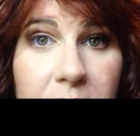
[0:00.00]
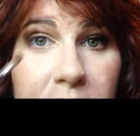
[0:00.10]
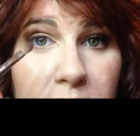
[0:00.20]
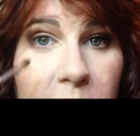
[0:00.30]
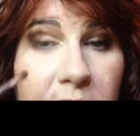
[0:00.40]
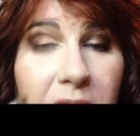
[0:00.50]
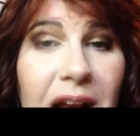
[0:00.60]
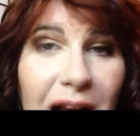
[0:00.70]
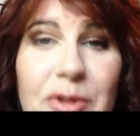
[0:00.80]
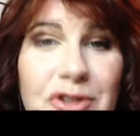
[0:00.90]
do it.
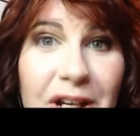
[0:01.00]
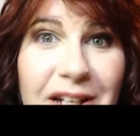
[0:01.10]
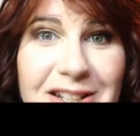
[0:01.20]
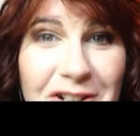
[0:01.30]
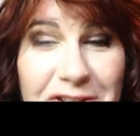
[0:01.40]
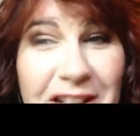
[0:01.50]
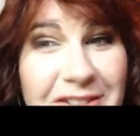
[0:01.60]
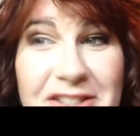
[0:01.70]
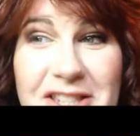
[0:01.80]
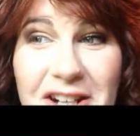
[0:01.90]
I will try to start
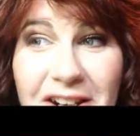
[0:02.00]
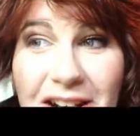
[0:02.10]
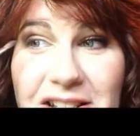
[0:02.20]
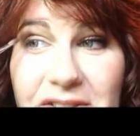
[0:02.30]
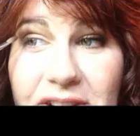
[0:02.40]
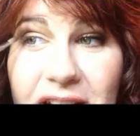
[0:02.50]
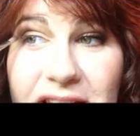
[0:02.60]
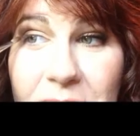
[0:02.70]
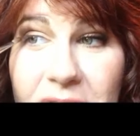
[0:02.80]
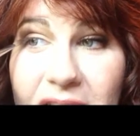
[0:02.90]
looking. Sorry, I just realized
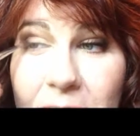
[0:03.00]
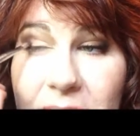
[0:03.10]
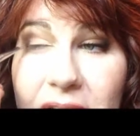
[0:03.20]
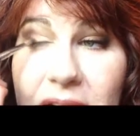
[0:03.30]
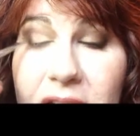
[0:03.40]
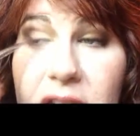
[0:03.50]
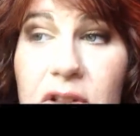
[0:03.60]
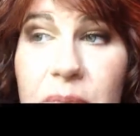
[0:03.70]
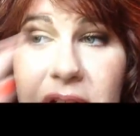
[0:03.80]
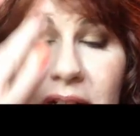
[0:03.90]
I'm looking at me, not
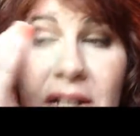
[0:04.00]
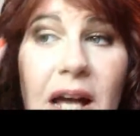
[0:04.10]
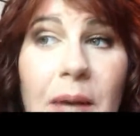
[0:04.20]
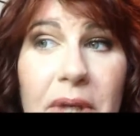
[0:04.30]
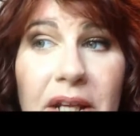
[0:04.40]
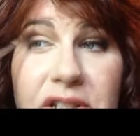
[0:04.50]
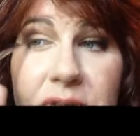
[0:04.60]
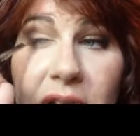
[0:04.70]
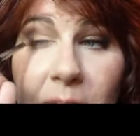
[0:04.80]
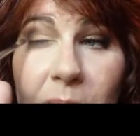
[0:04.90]
you, but I'm going to
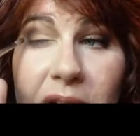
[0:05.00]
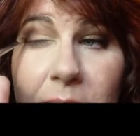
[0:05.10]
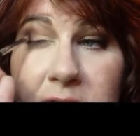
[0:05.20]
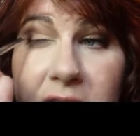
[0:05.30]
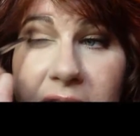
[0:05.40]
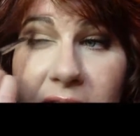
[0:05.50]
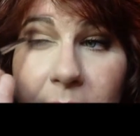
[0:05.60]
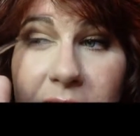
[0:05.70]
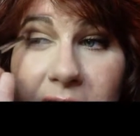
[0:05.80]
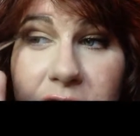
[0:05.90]
do that while I'm shading it,
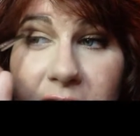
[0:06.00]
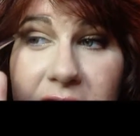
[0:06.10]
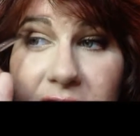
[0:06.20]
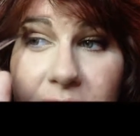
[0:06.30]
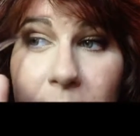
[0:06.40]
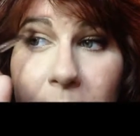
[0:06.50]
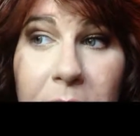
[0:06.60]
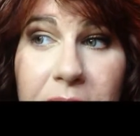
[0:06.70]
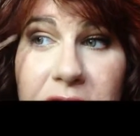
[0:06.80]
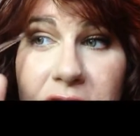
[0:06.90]
but then I'll try to
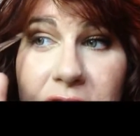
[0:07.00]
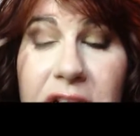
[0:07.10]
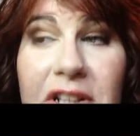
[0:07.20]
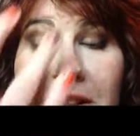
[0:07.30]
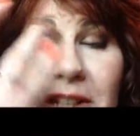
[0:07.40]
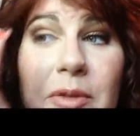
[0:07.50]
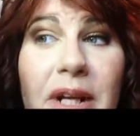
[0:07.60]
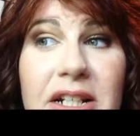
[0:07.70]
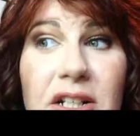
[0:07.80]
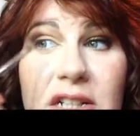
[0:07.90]
remember to turn and look at you when
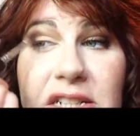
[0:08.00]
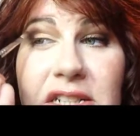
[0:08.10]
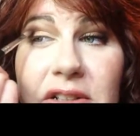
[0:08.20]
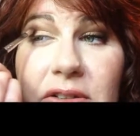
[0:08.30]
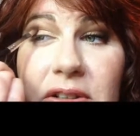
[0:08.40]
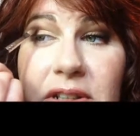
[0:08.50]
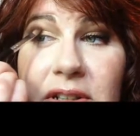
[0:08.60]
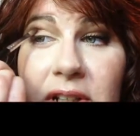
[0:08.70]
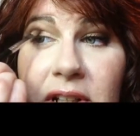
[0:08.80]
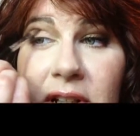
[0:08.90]
I talk to you.
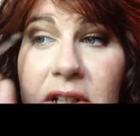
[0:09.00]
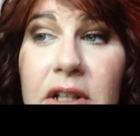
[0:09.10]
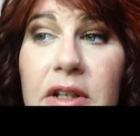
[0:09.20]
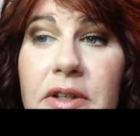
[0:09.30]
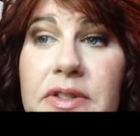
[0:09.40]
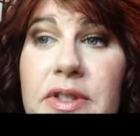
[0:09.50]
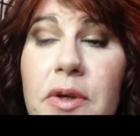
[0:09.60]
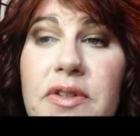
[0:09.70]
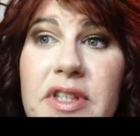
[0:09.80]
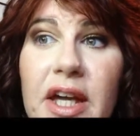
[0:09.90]
So
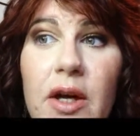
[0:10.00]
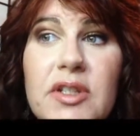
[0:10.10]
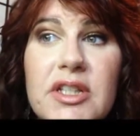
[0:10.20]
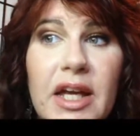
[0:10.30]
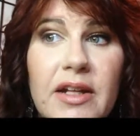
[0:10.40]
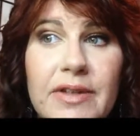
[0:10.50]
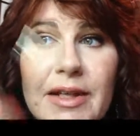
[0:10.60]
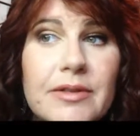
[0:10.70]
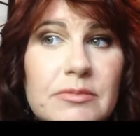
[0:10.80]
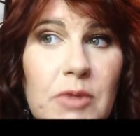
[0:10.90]
you see how it's kind of
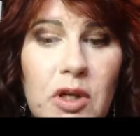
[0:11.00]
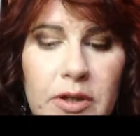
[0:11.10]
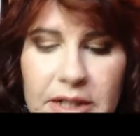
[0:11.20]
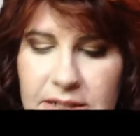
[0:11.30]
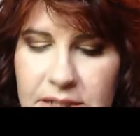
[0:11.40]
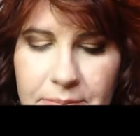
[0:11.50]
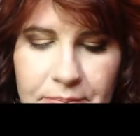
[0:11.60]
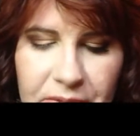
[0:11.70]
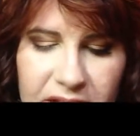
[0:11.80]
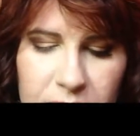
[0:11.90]
like all crazy?
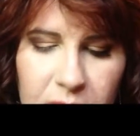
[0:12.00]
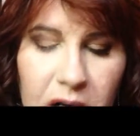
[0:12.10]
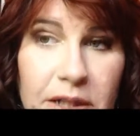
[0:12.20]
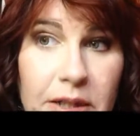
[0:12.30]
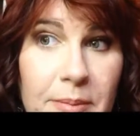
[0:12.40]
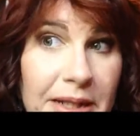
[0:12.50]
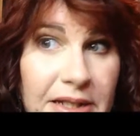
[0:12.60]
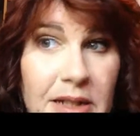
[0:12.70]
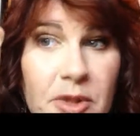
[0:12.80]
That's when our little blending